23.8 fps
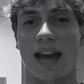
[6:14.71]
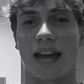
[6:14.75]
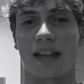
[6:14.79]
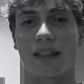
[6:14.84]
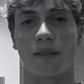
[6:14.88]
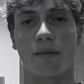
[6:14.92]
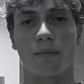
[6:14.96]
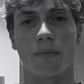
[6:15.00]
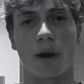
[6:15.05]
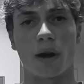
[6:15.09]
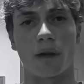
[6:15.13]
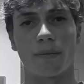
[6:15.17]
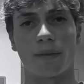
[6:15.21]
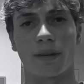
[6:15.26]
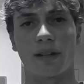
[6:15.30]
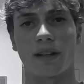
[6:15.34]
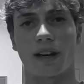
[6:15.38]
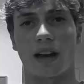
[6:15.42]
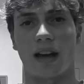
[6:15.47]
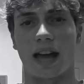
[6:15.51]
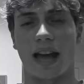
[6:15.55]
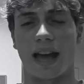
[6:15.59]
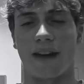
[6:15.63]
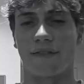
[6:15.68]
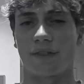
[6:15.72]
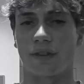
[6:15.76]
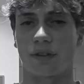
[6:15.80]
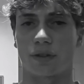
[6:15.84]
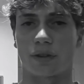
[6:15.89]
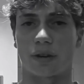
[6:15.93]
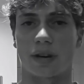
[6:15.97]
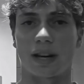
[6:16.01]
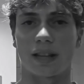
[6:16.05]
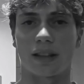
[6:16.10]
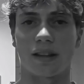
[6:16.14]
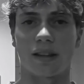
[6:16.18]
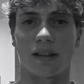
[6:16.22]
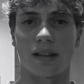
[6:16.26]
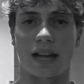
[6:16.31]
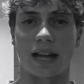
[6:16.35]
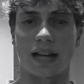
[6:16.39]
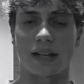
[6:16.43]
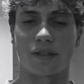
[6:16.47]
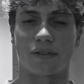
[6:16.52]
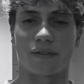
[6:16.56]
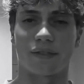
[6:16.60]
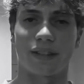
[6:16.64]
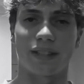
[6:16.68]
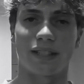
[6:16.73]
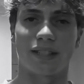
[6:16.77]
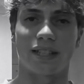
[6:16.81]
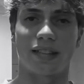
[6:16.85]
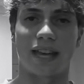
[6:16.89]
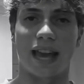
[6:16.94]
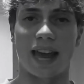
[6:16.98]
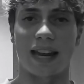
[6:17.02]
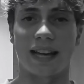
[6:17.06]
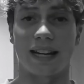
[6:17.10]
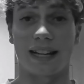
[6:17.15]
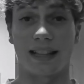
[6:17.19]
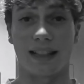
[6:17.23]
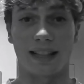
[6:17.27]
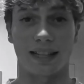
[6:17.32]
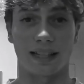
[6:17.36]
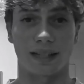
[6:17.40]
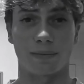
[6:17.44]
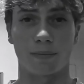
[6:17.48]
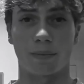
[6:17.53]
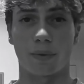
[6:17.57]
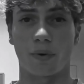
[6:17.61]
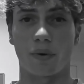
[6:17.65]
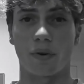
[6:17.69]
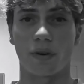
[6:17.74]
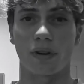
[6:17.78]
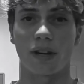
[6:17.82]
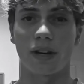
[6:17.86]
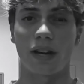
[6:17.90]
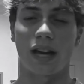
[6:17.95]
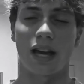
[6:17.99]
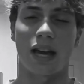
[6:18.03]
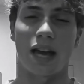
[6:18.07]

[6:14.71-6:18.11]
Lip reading: At the moment, I haven't tried the large fins yet in this board.